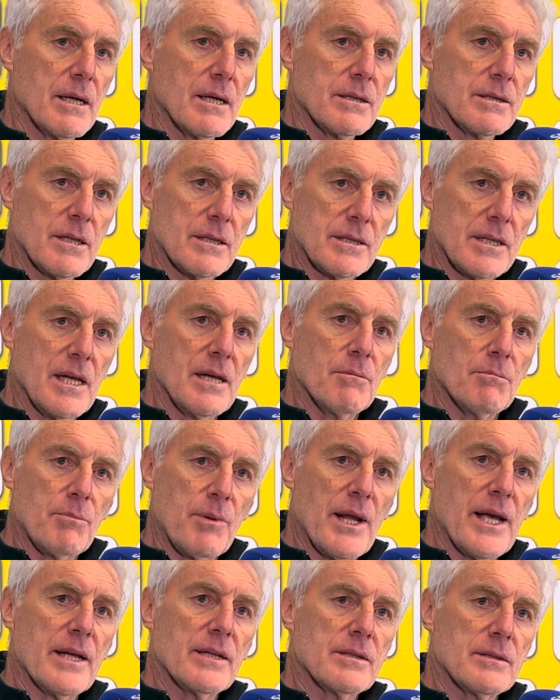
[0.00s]
the team
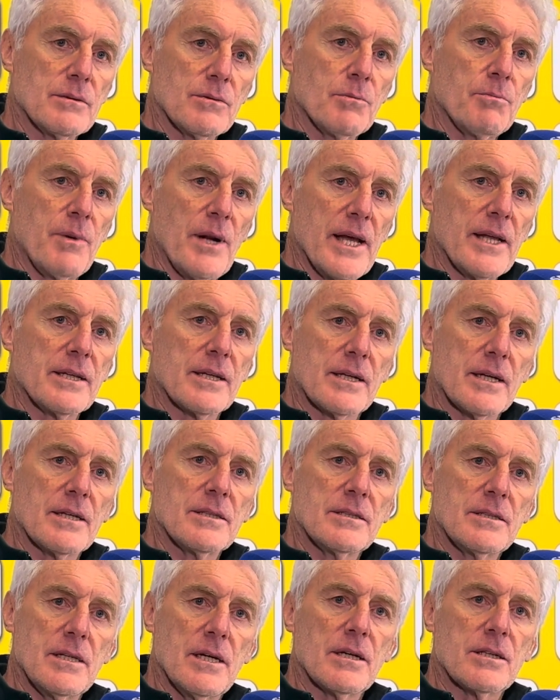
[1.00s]
played, played
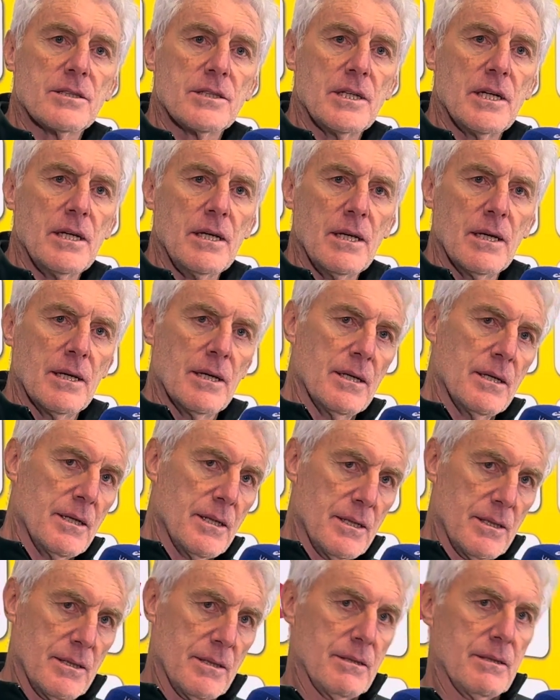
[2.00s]
against DRC,
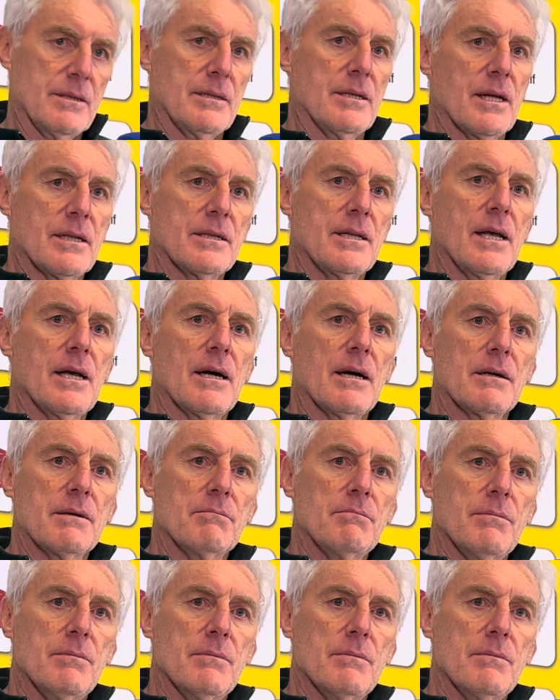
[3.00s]
that they are